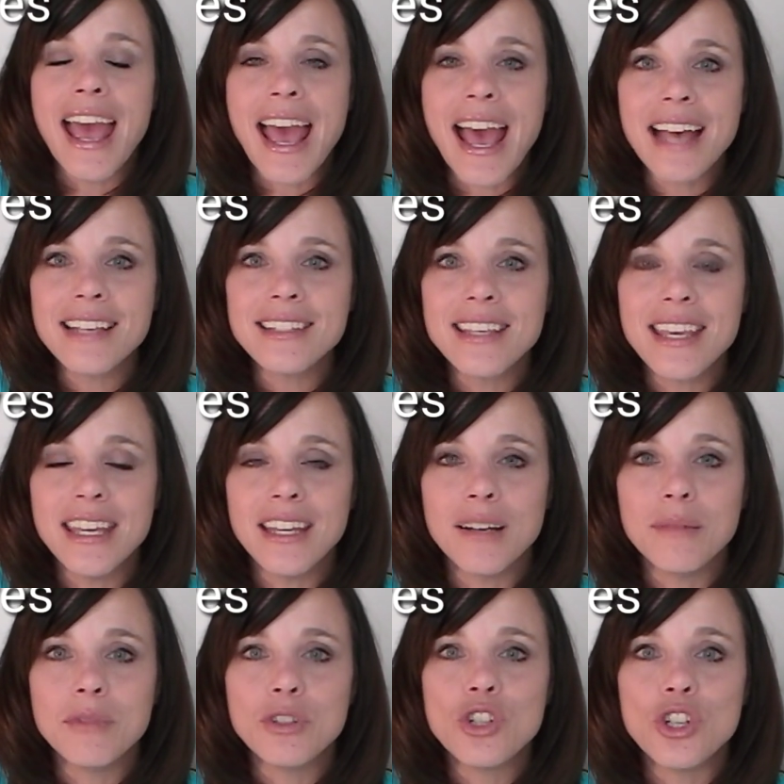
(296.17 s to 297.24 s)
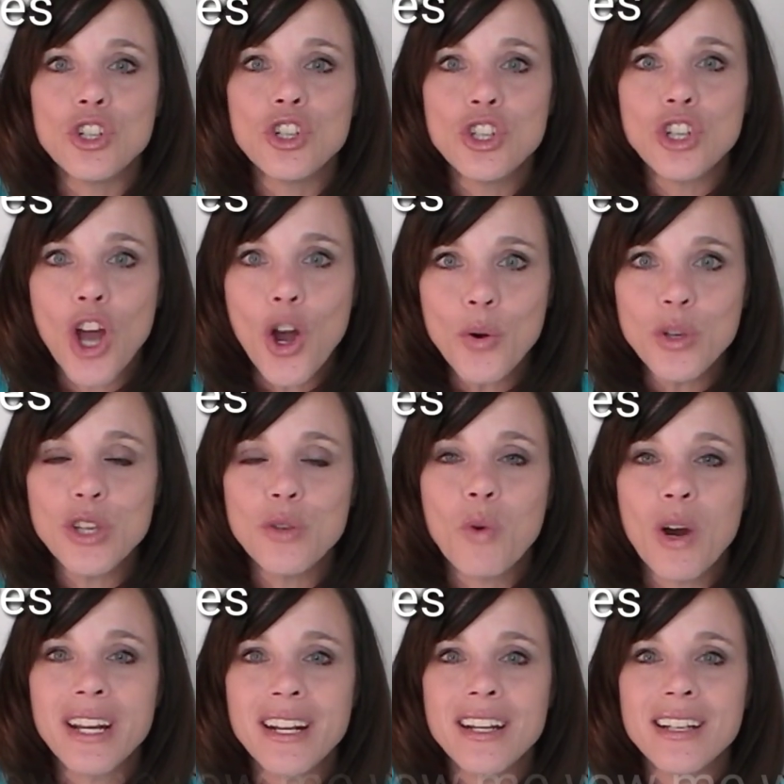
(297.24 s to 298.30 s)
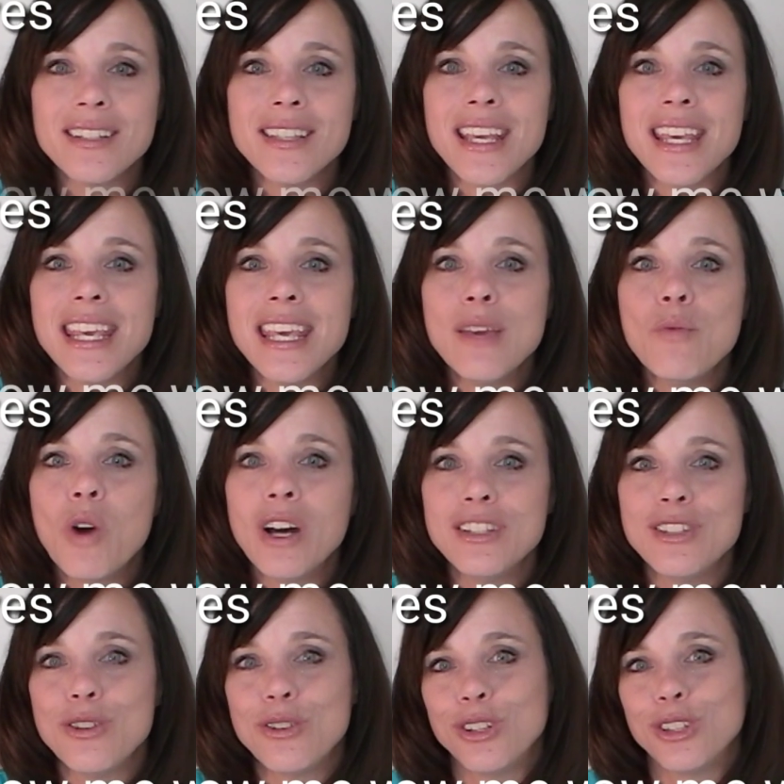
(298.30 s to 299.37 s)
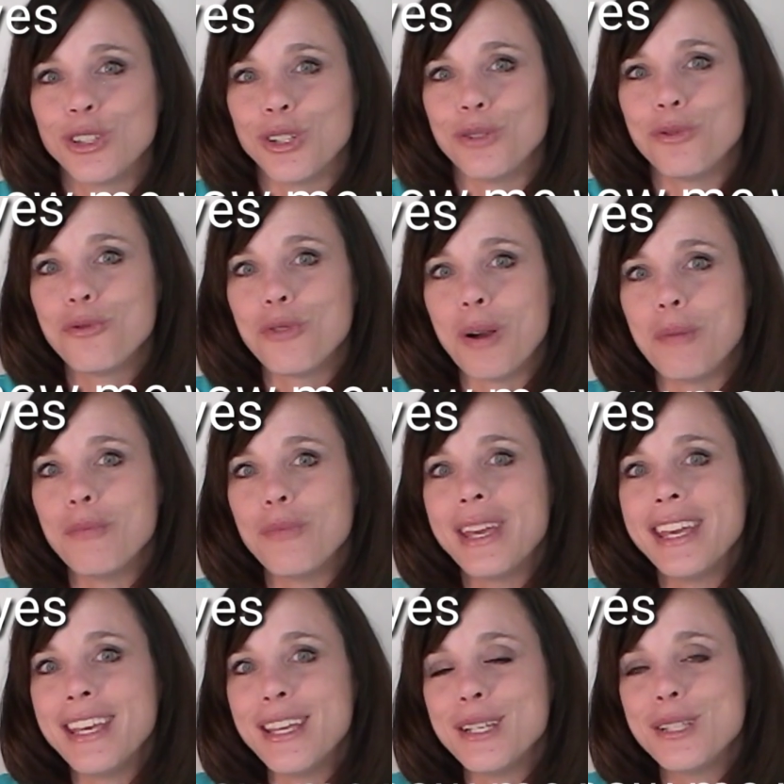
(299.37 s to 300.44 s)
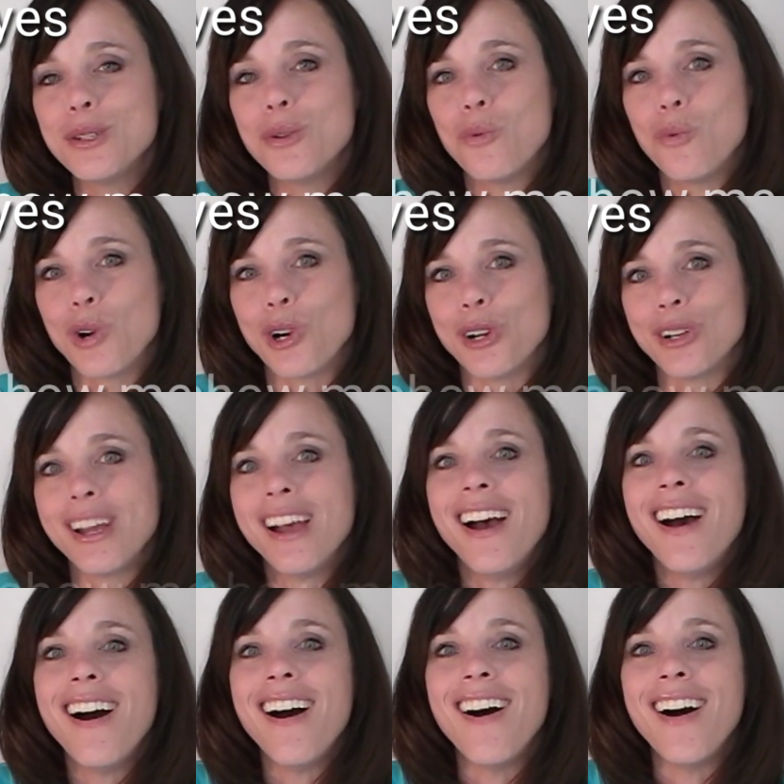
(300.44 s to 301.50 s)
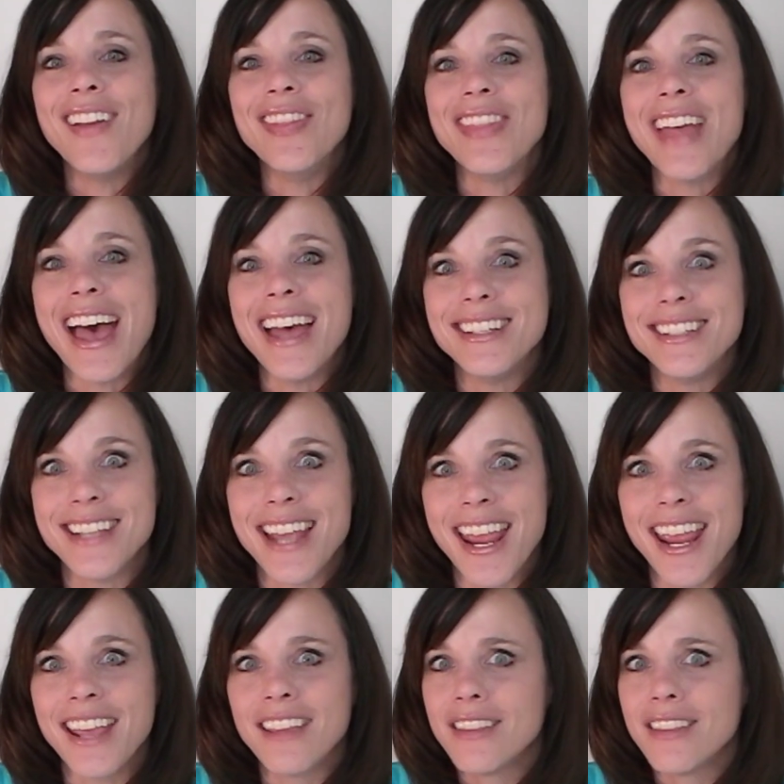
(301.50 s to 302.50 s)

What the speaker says: ask him to show you what it is that he wants you to learn from his word on that day.